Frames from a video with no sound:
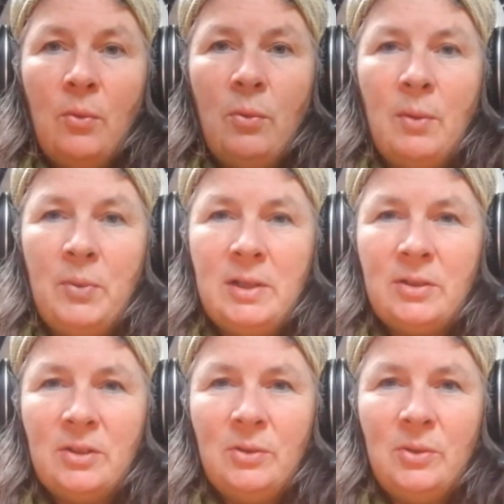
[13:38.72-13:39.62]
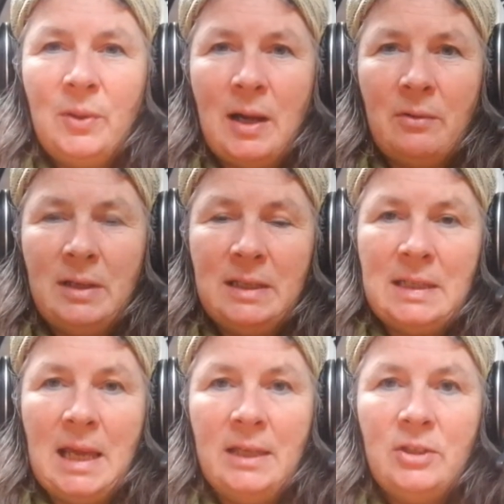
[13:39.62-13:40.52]
when we'll do our
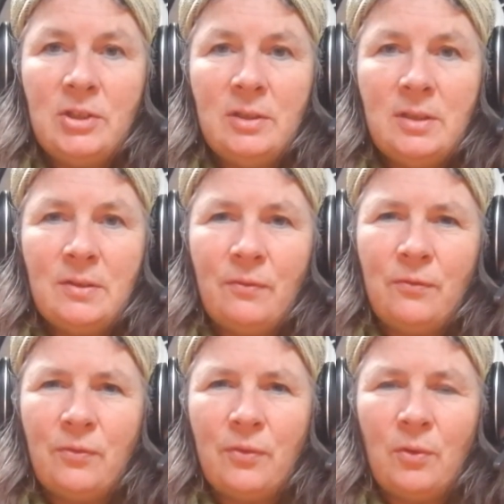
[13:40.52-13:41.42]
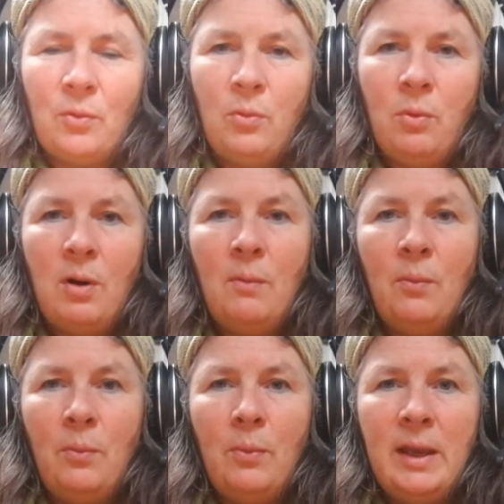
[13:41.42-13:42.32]
intentions for what
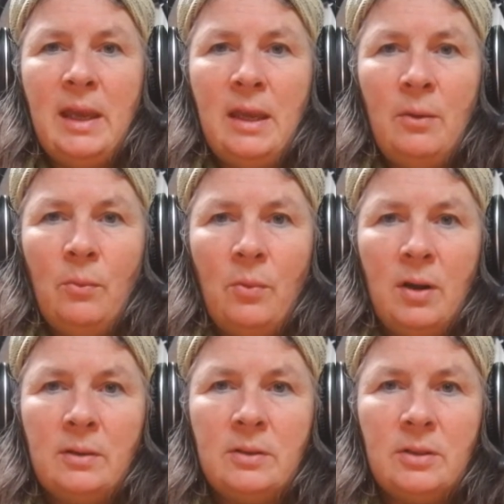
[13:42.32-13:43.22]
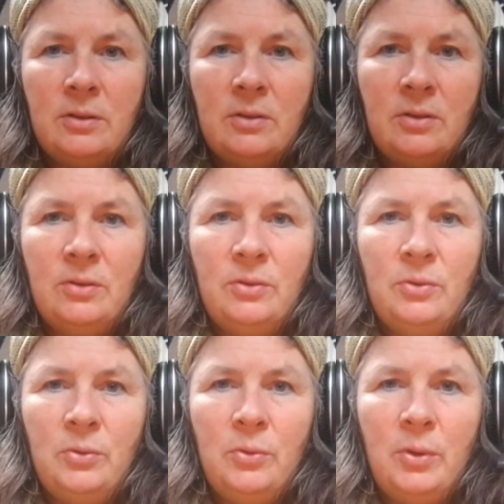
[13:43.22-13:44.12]
we want
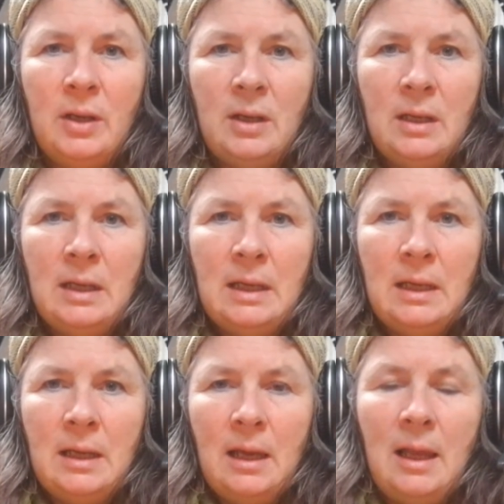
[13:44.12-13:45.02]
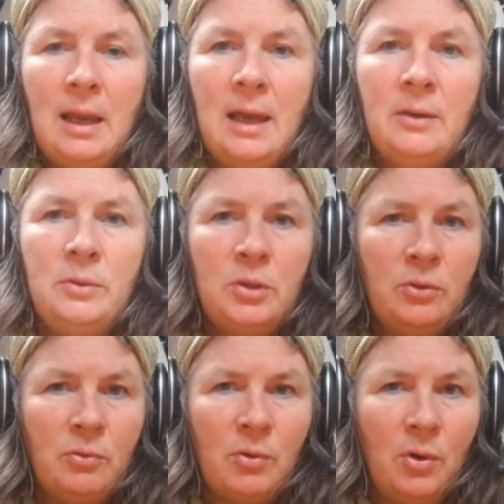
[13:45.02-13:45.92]
to allow to
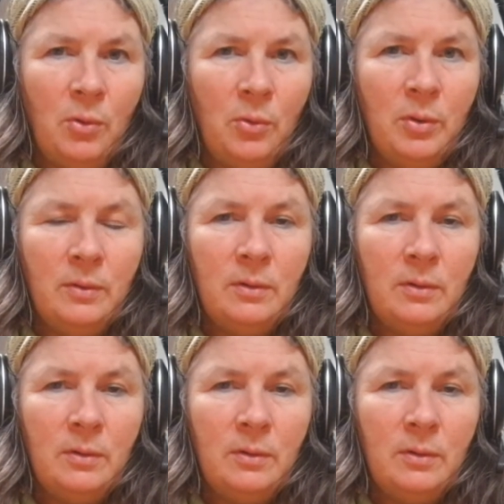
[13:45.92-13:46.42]
grow,